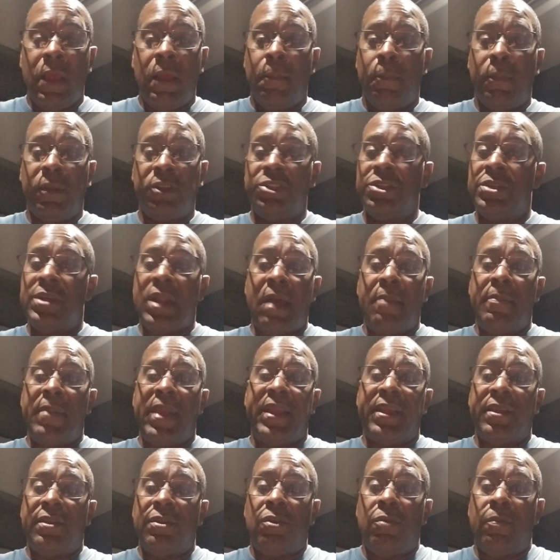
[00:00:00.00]
but you're not
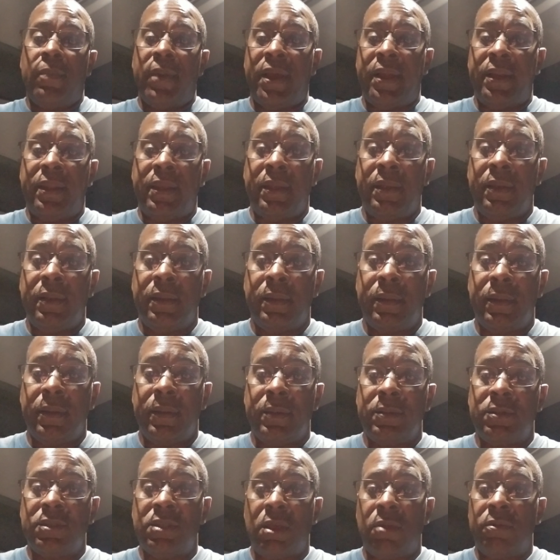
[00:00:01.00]
making no money.
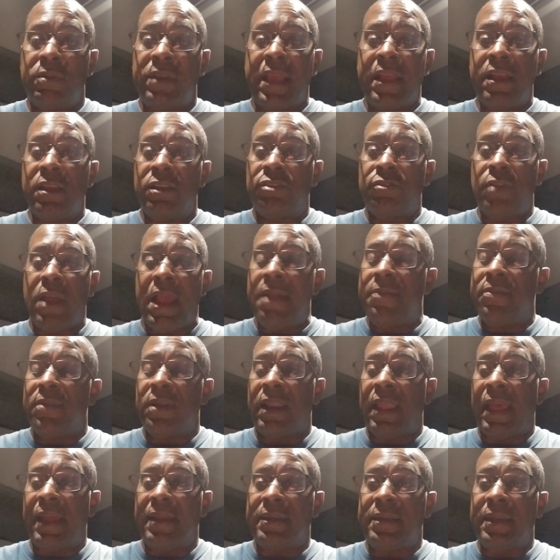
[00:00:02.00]
So they could drive you
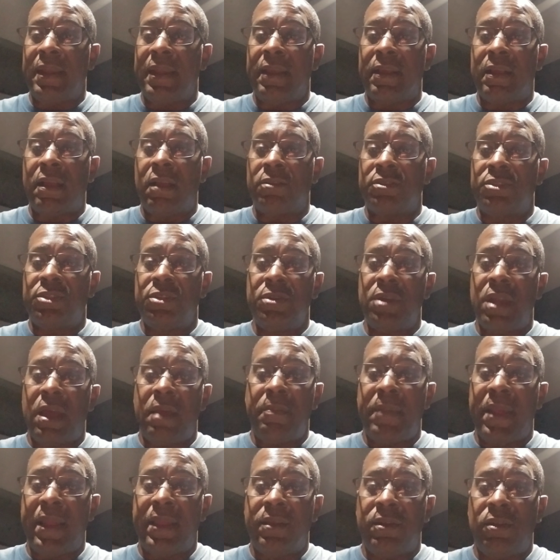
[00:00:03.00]
like that because you're not
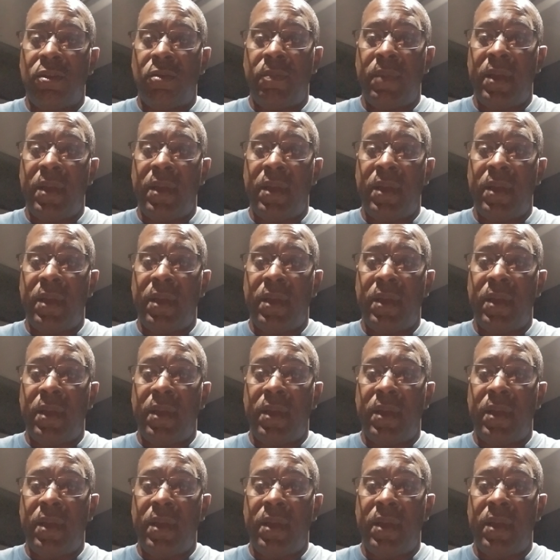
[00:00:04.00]
making no